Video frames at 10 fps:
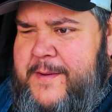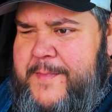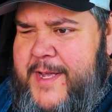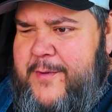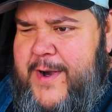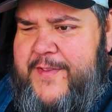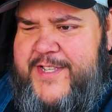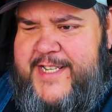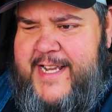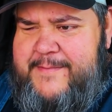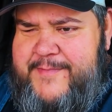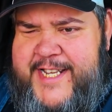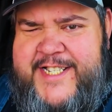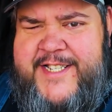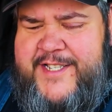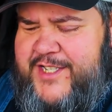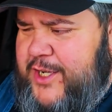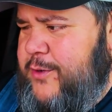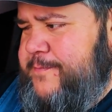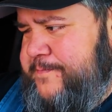but around the same distance.
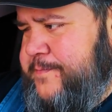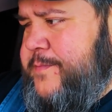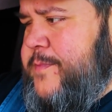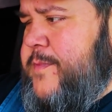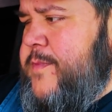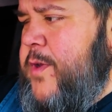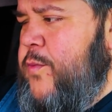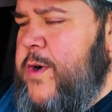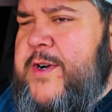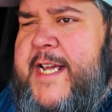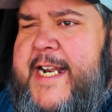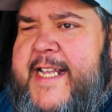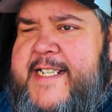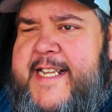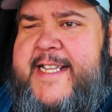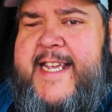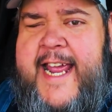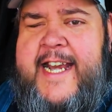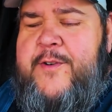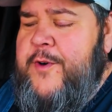So we're going to head out today.
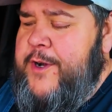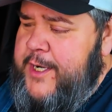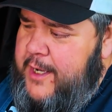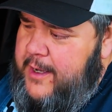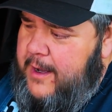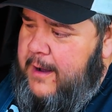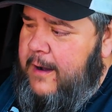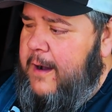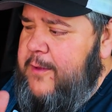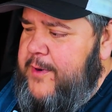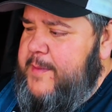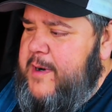Take 81 all the way to